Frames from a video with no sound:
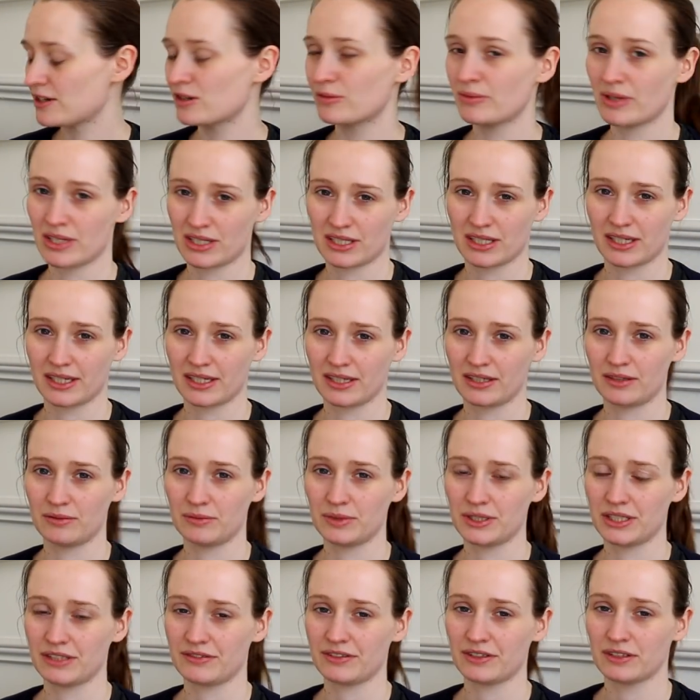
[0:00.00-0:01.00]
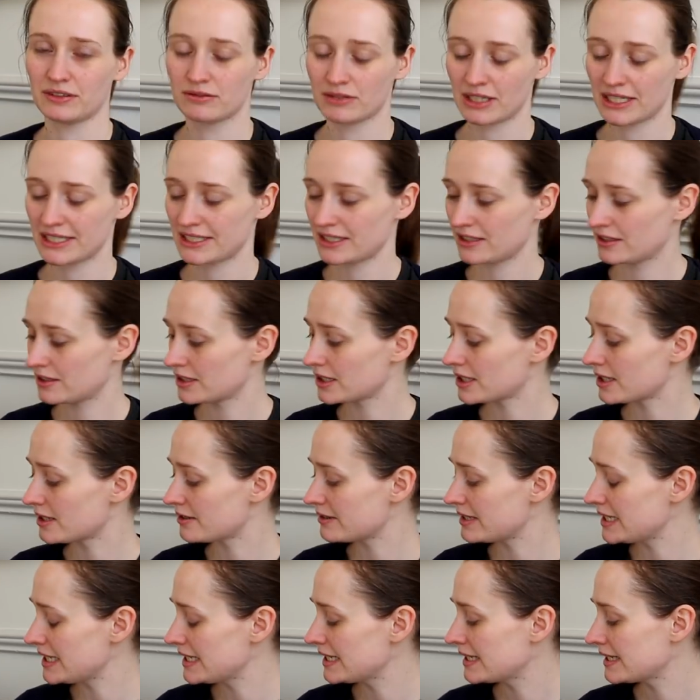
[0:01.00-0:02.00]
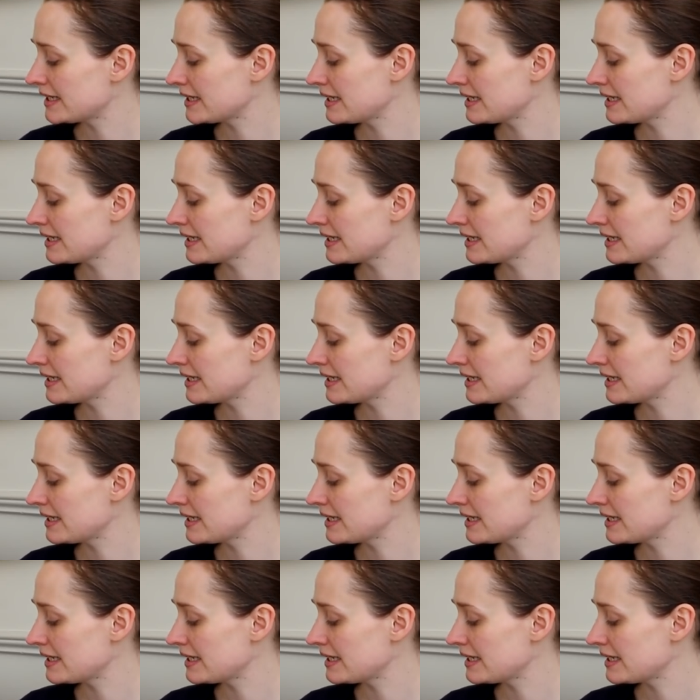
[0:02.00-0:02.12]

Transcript: almost like you would if you were writing the diary.